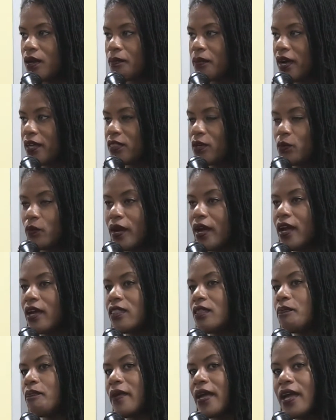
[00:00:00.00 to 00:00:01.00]
By the way,
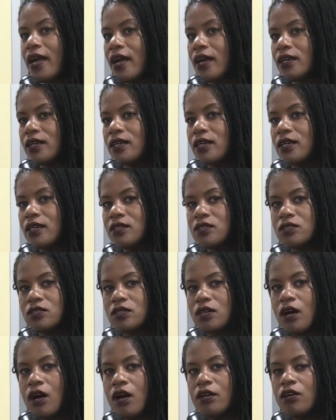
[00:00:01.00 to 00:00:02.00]
the ban
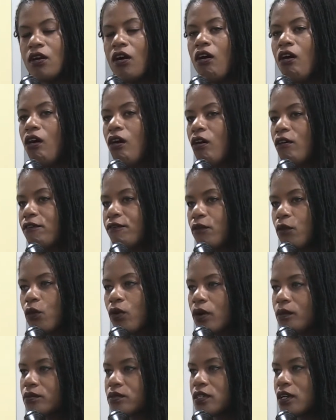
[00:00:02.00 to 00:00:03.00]
is on all
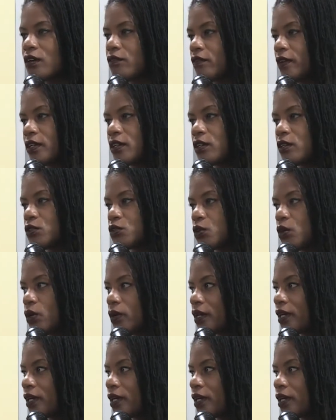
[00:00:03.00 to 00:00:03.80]
forms of rent control,